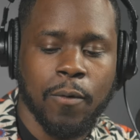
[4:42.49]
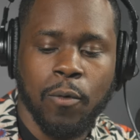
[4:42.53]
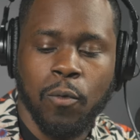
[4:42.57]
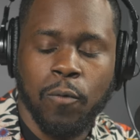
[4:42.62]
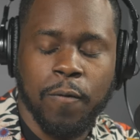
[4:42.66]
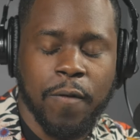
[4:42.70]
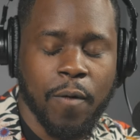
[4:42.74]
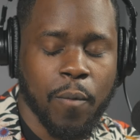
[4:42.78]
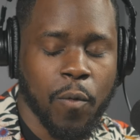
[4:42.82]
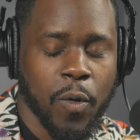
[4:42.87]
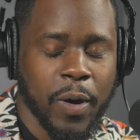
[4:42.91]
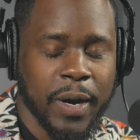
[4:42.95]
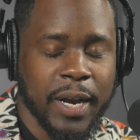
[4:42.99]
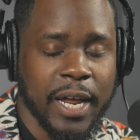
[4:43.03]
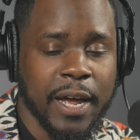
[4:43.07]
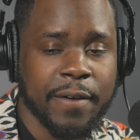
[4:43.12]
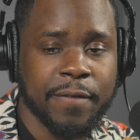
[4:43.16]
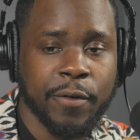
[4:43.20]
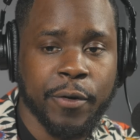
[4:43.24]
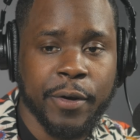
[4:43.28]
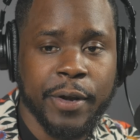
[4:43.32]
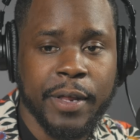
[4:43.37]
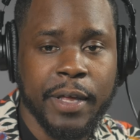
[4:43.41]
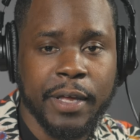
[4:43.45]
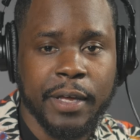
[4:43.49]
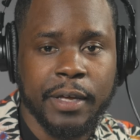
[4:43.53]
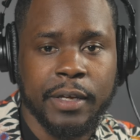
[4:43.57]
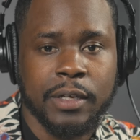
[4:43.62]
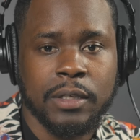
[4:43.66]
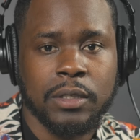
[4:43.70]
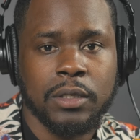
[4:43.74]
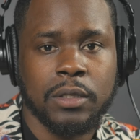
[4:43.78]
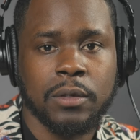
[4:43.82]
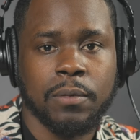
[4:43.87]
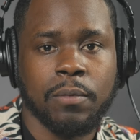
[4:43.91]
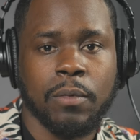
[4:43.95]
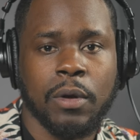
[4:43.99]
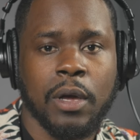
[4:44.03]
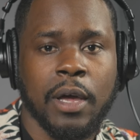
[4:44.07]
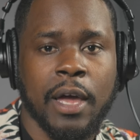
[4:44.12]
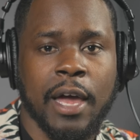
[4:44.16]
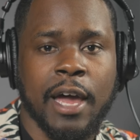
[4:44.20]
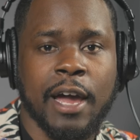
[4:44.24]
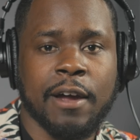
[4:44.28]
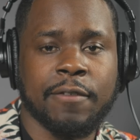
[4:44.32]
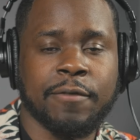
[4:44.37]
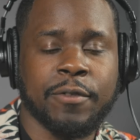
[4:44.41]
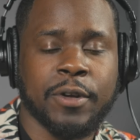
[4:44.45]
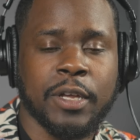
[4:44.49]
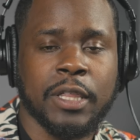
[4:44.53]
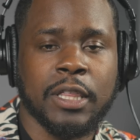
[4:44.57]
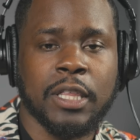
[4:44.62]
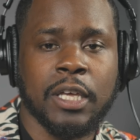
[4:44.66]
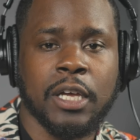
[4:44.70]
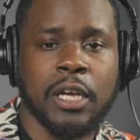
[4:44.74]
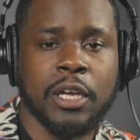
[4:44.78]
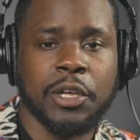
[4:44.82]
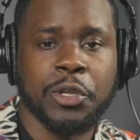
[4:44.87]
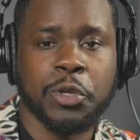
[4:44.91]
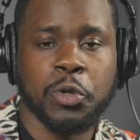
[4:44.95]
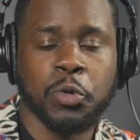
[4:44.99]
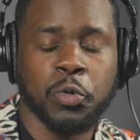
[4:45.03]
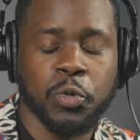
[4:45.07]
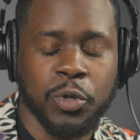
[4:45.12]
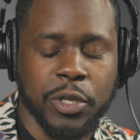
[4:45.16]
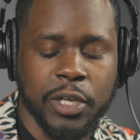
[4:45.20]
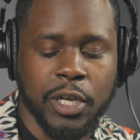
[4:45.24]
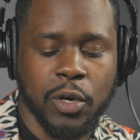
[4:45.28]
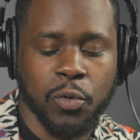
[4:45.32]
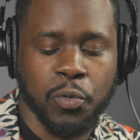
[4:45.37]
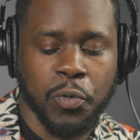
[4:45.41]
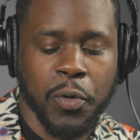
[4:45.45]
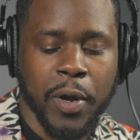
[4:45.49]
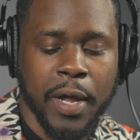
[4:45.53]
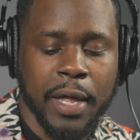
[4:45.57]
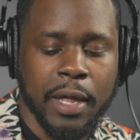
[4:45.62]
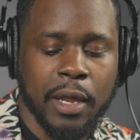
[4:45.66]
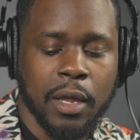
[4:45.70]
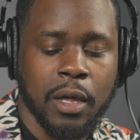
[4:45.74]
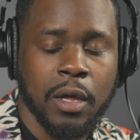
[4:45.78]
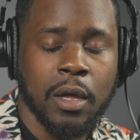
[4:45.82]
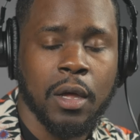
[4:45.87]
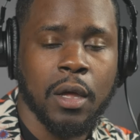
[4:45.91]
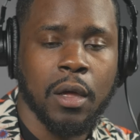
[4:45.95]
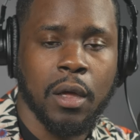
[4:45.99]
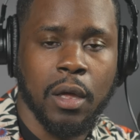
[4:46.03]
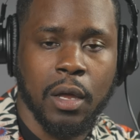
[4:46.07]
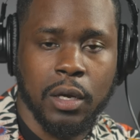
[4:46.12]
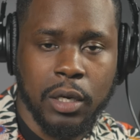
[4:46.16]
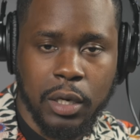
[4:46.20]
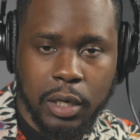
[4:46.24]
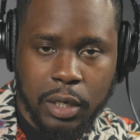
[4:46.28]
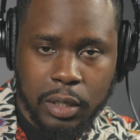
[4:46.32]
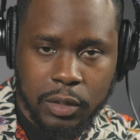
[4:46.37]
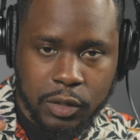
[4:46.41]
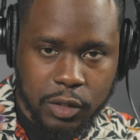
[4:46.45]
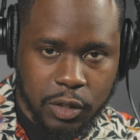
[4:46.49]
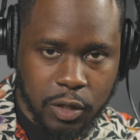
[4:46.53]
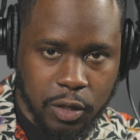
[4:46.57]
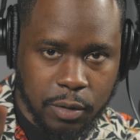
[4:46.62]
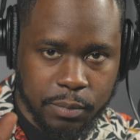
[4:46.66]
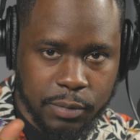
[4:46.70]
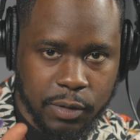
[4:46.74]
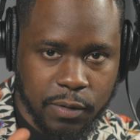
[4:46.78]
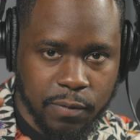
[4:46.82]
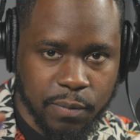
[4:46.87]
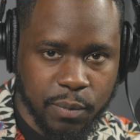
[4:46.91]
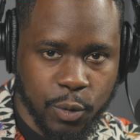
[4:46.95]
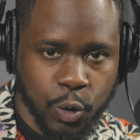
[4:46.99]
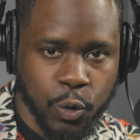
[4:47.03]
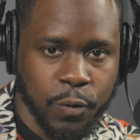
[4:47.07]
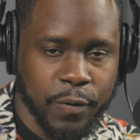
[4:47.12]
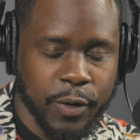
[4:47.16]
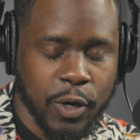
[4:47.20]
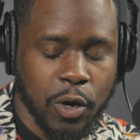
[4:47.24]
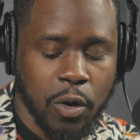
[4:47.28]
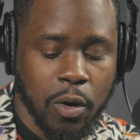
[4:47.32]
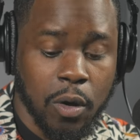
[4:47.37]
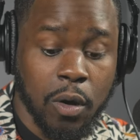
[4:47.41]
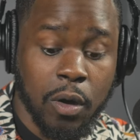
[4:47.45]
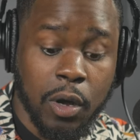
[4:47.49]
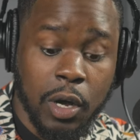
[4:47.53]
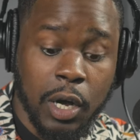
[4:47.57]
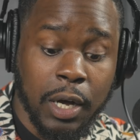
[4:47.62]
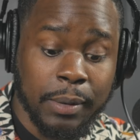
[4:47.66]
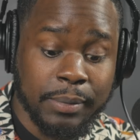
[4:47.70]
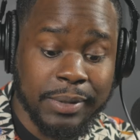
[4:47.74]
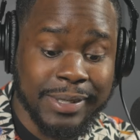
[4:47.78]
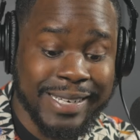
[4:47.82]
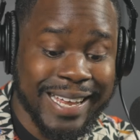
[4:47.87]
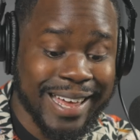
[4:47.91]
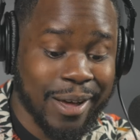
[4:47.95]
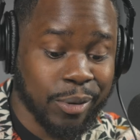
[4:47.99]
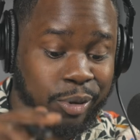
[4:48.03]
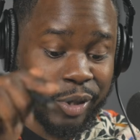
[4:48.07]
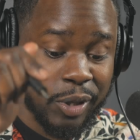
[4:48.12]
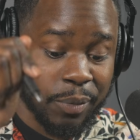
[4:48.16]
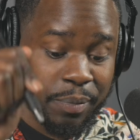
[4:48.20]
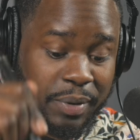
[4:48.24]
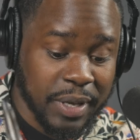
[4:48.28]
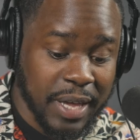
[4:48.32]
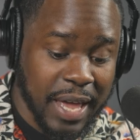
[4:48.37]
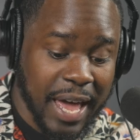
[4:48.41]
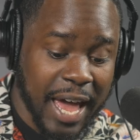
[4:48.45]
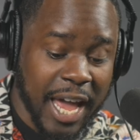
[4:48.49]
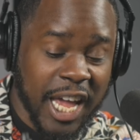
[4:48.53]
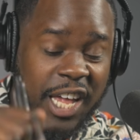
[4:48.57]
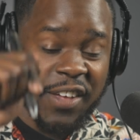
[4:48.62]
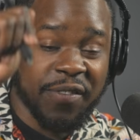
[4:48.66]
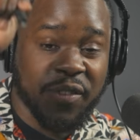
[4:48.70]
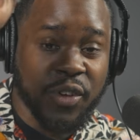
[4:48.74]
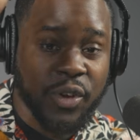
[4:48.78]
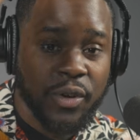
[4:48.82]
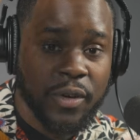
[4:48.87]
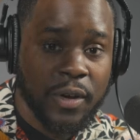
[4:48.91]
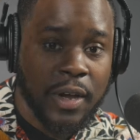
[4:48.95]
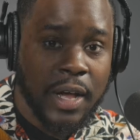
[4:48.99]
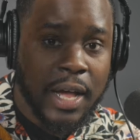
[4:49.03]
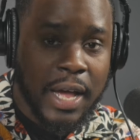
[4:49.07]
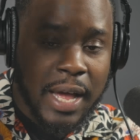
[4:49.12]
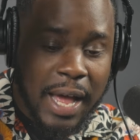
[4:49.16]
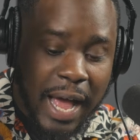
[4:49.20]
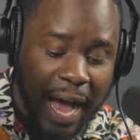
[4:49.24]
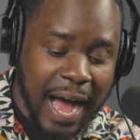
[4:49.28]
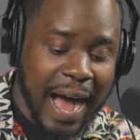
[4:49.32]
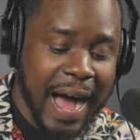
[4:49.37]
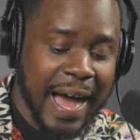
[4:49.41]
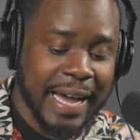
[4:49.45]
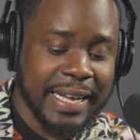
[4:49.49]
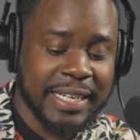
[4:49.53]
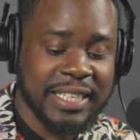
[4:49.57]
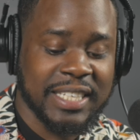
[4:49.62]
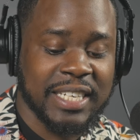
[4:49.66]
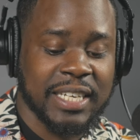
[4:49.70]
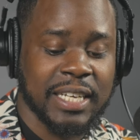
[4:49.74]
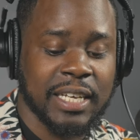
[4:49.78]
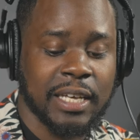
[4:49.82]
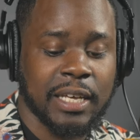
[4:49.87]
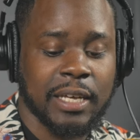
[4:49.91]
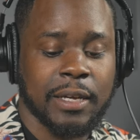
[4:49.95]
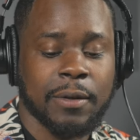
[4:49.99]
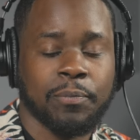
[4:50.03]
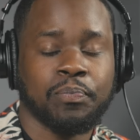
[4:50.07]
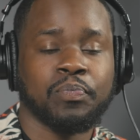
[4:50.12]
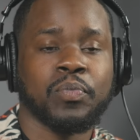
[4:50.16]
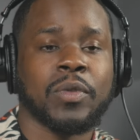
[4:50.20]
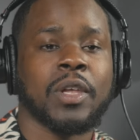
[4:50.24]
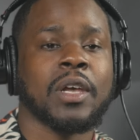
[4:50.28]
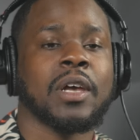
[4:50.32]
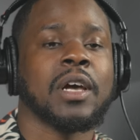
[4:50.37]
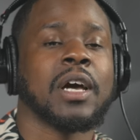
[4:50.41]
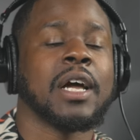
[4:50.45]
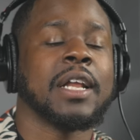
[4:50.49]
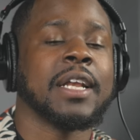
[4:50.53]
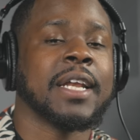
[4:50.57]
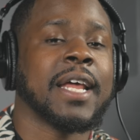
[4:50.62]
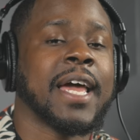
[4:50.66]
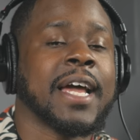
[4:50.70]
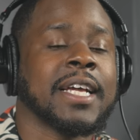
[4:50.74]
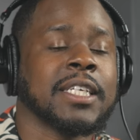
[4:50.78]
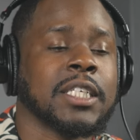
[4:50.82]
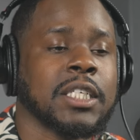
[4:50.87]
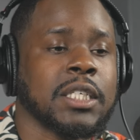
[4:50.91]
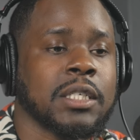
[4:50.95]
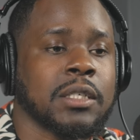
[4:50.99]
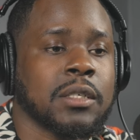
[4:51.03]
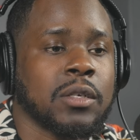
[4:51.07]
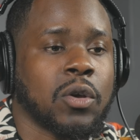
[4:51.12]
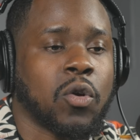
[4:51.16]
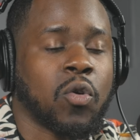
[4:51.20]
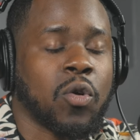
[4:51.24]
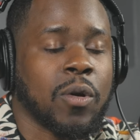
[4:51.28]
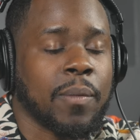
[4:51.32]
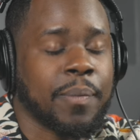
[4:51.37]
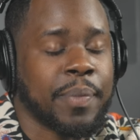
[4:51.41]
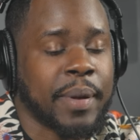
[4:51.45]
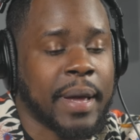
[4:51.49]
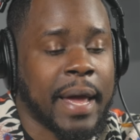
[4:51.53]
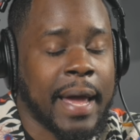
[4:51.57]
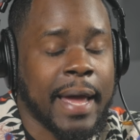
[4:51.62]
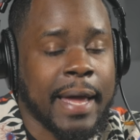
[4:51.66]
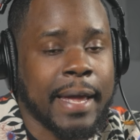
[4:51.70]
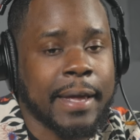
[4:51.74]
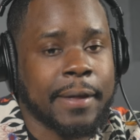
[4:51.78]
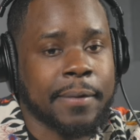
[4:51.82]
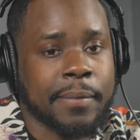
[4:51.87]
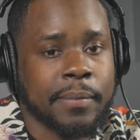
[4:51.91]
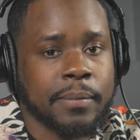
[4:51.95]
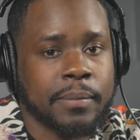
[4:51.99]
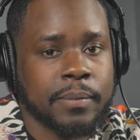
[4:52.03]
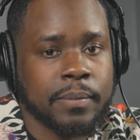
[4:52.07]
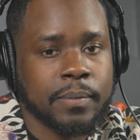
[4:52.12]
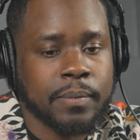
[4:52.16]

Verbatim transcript: from whatever it is, everything you deal with in terms of moving on comes down to behavior, idea, connection, or pain.